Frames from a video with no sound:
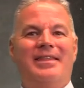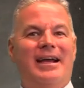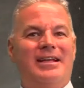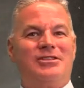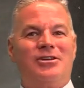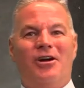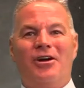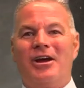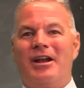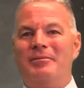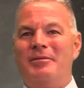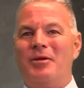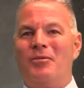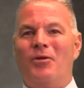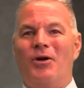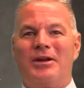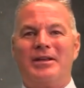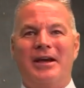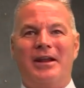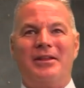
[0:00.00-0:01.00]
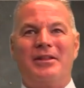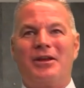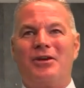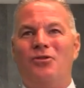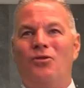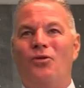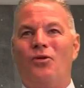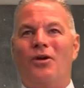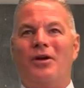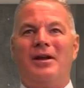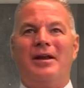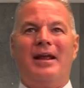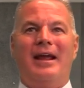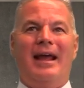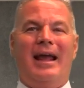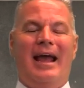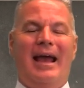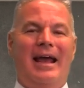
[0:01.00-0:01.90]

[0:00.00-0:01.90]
That's all going to be worked out in the court.